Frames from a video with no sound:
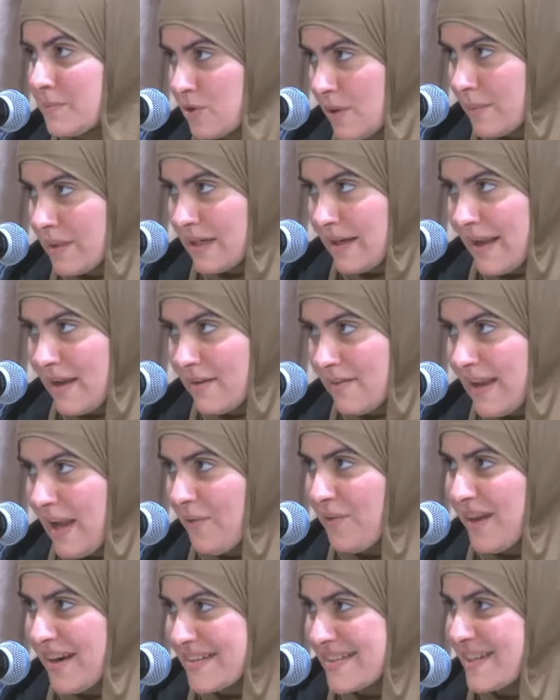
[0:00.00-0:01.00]
so I'm going to
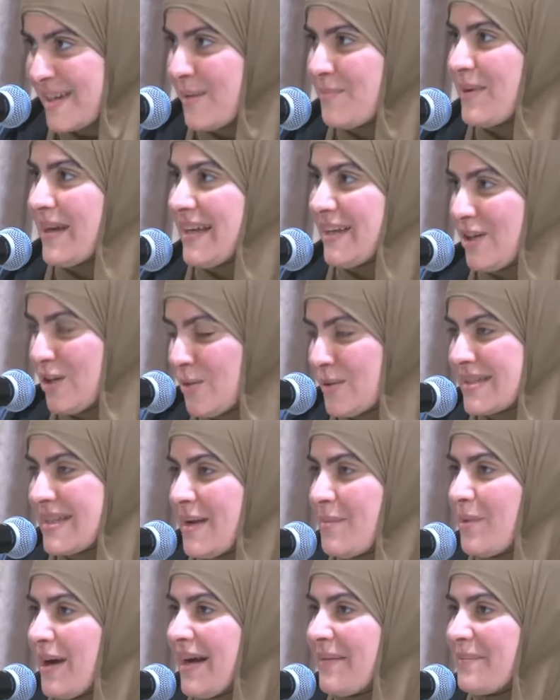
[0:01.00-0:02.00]
count that as a companion who was
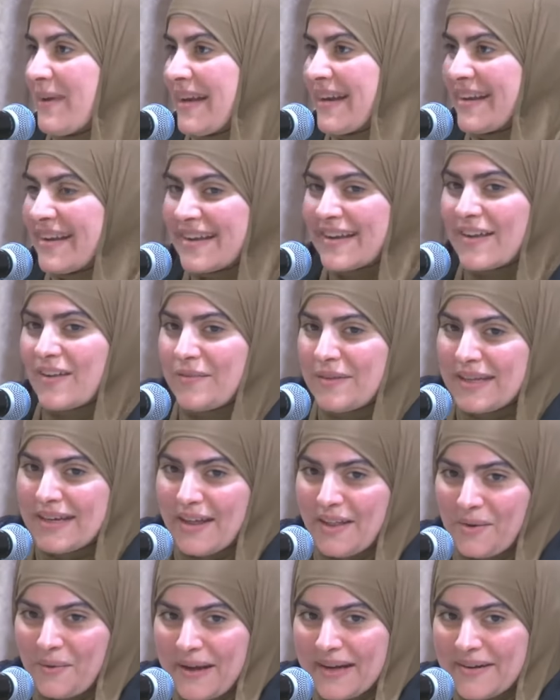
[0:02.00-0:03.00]
named Muhammad. Give me
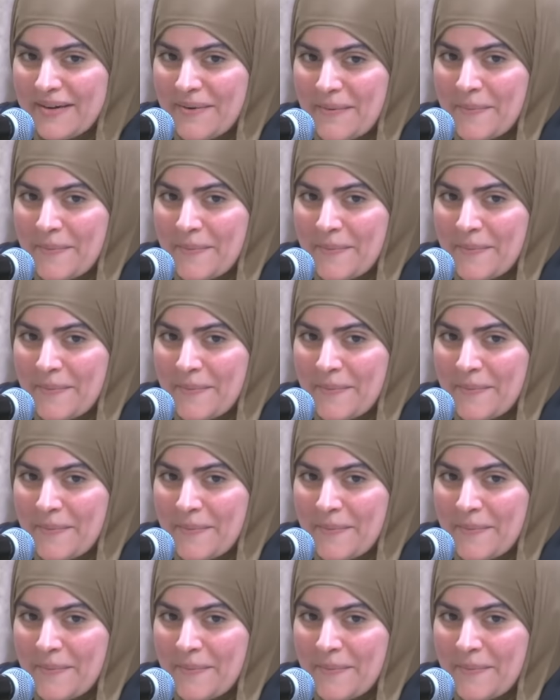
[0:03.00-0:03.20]
another one.